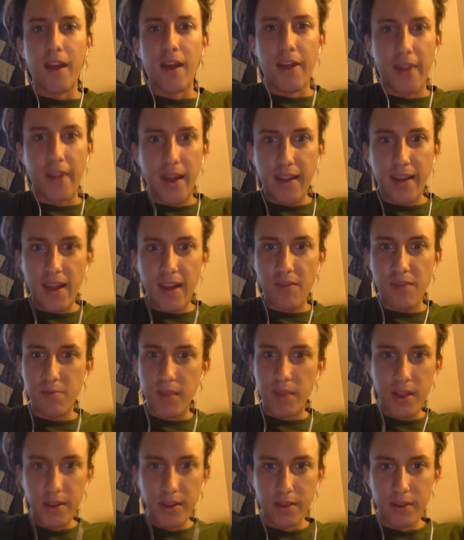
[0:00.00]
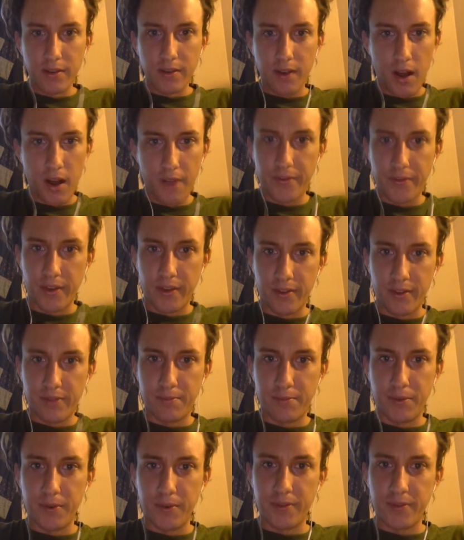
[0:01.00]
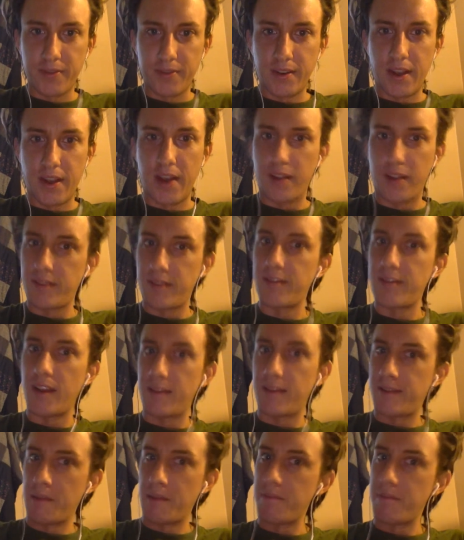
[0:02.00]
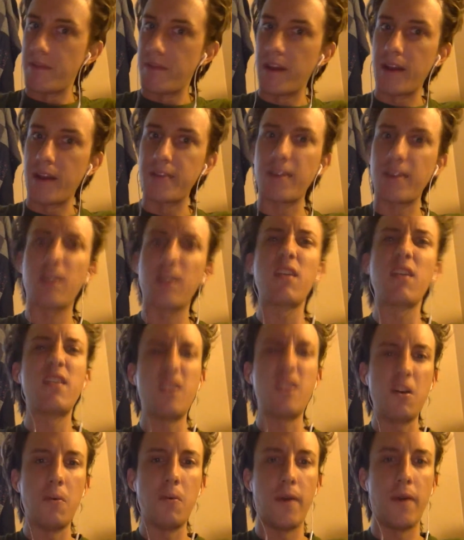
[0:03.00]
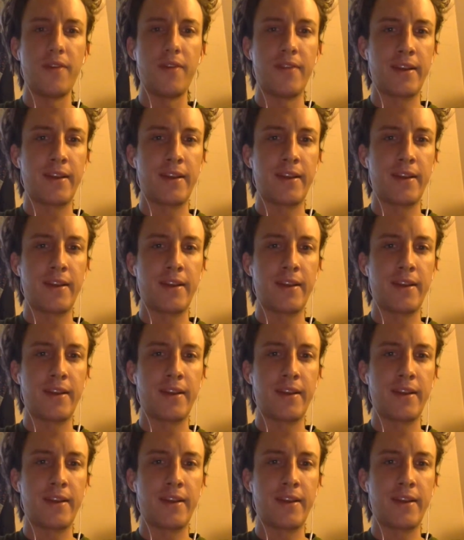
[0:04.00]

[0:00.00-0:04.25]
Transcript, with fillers: And that gave me a little confidence boost to kind of say something. I was like, you know what?